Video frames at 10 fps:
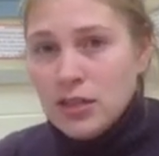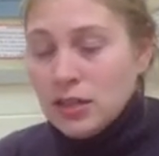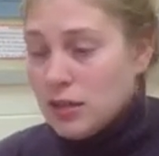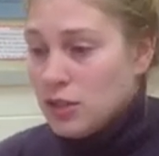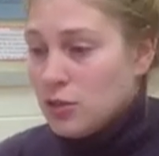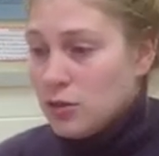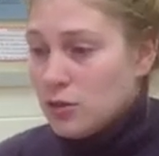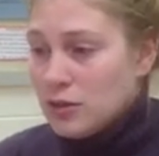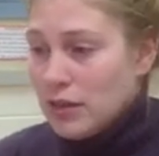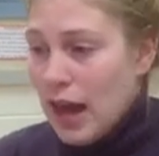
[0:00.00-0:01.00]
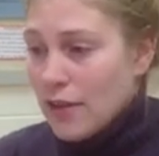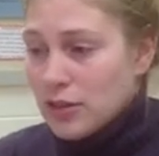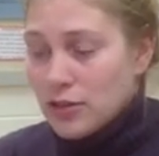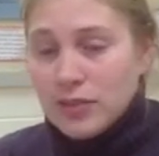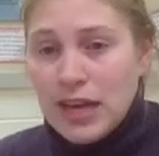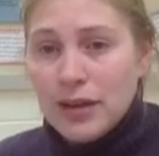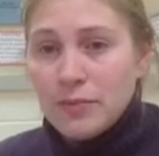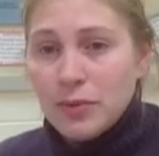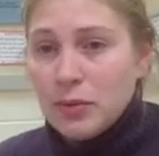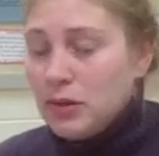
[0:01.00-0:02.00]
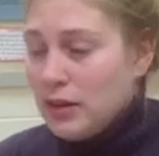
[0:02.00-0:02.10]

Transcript: Did you use an average of 10 people,